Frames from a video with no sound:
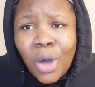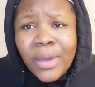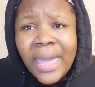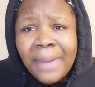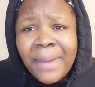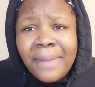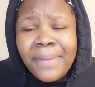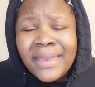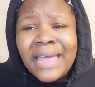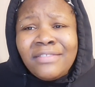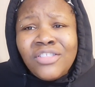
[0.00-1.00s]
Okay,
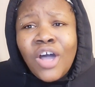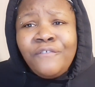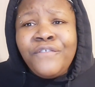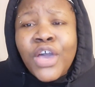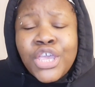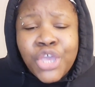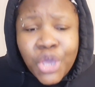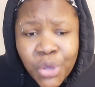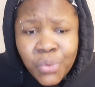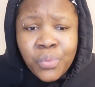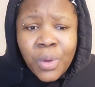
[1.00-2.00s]
baby? That's not for
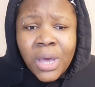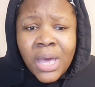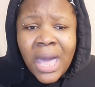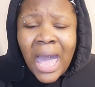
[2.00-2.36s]
you.